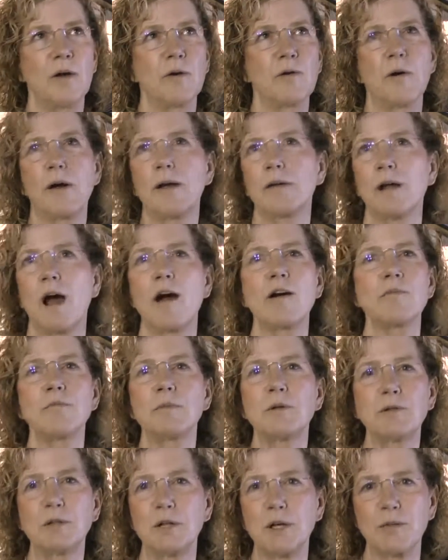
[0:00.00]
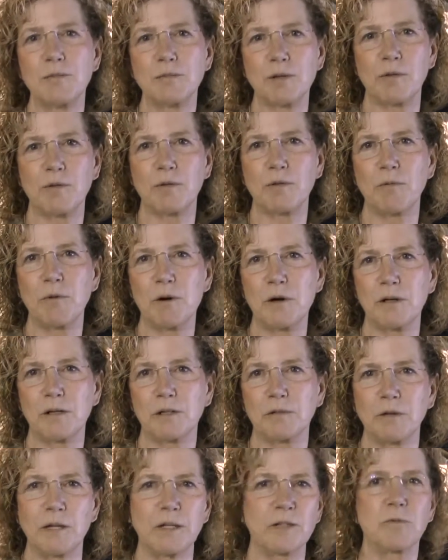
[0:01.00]
great art museums of the
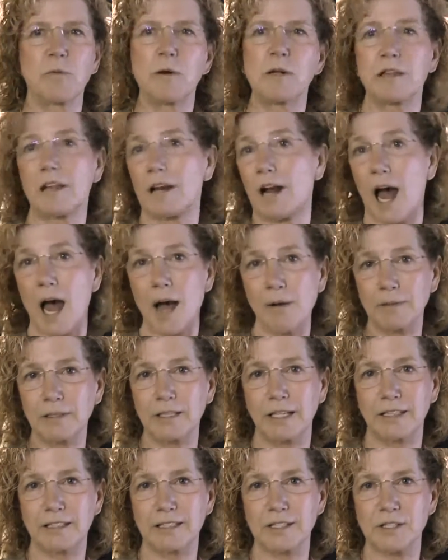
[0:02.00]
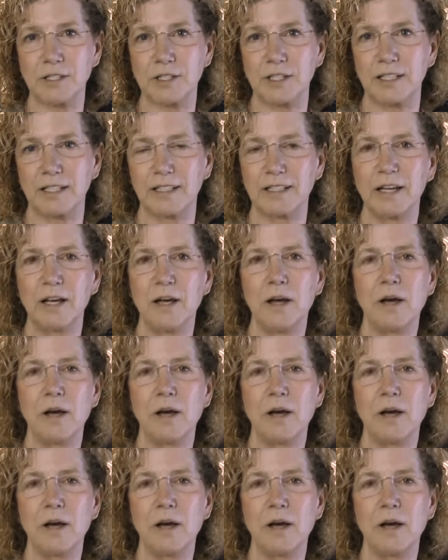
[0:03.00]
world as one that I would like to see,